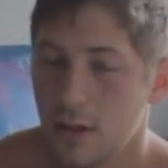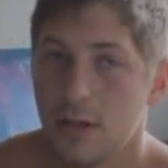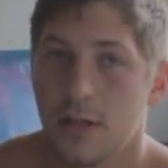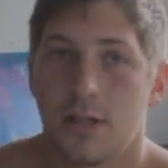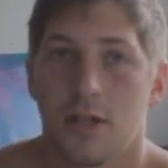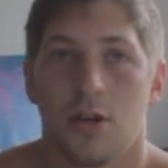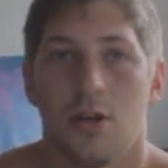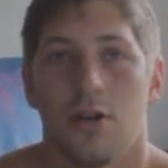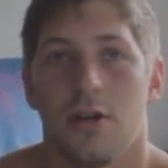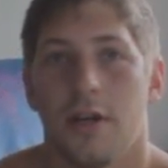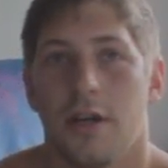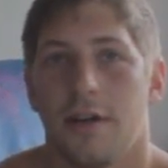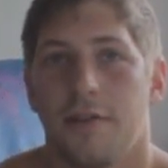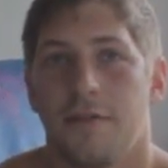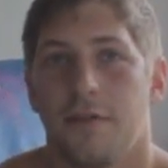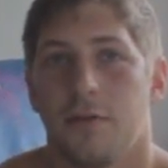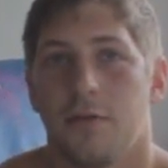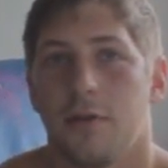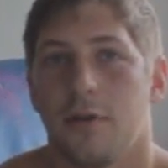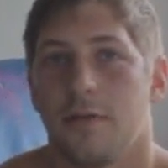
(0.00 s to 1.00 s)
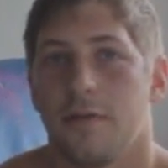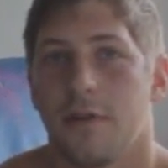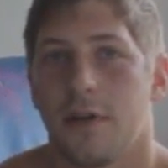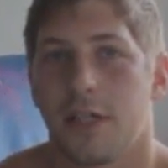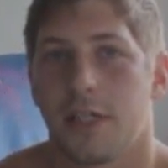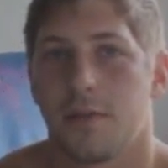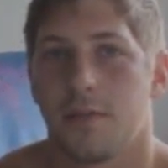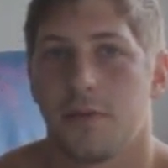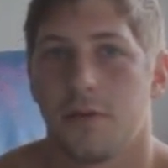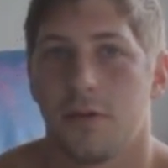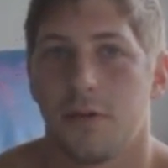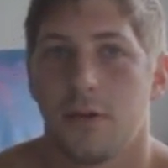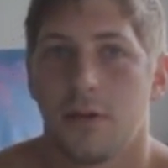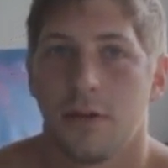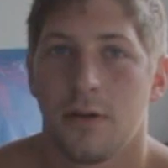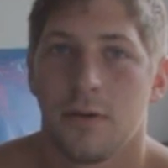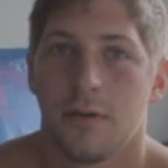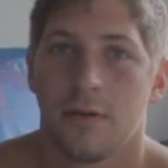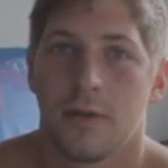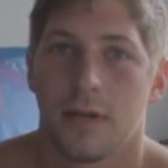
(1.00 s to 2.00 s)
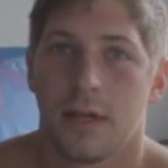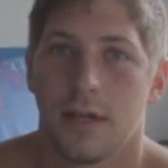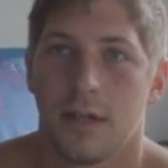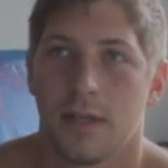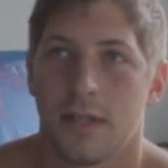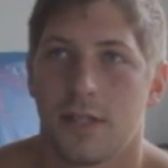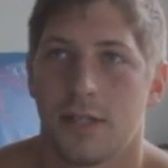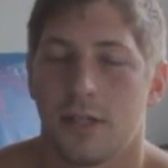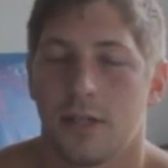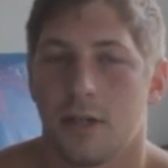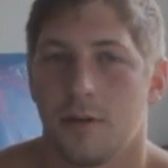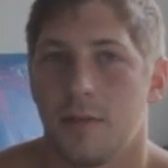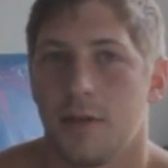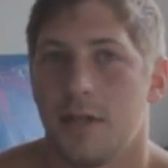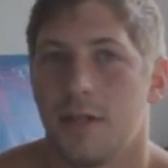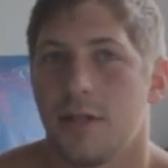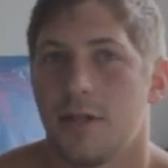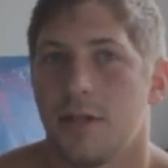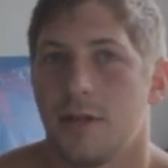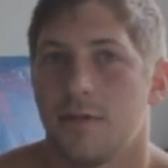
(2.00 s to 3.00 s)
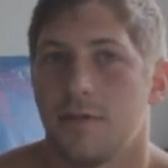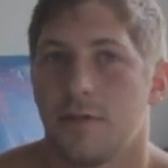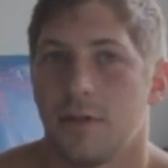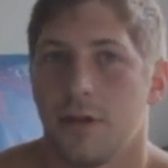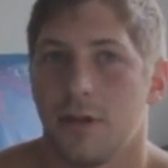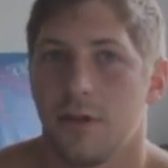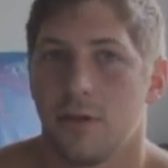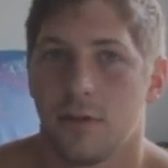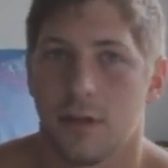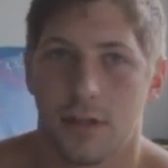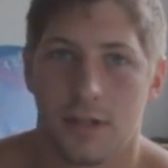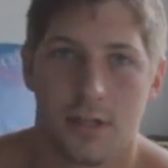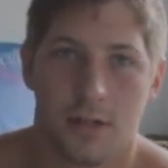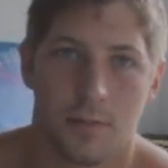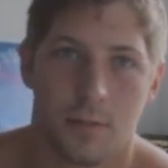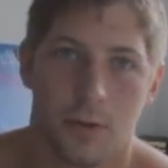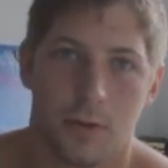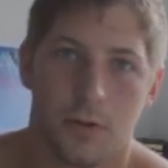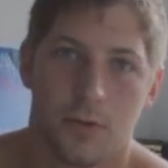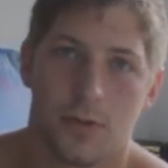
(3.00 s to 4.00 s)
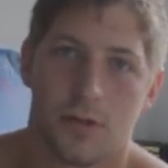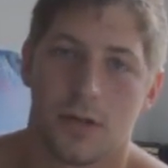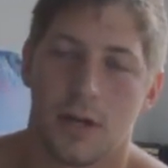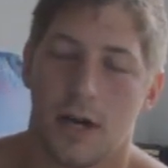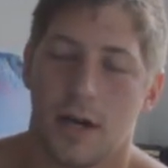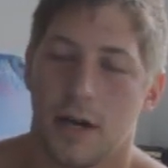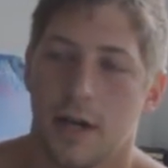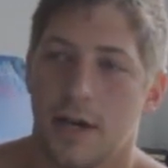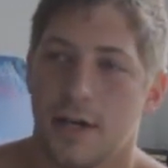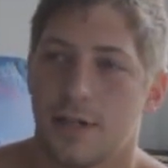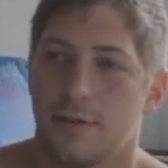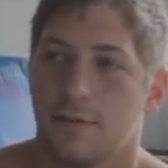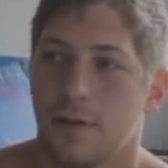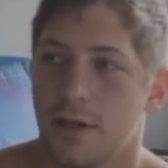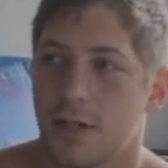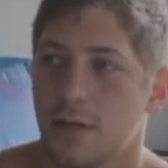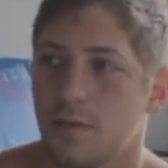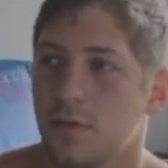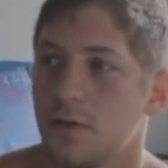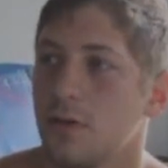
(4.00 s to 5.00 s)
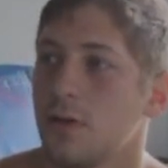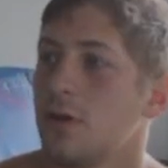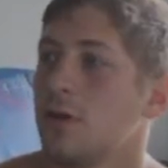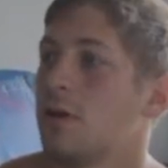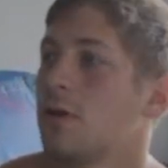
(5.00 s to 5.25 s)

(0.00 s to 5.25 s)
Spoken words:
So if you're really flexible, then this is gonna be easier for you than someone who's not as flexible.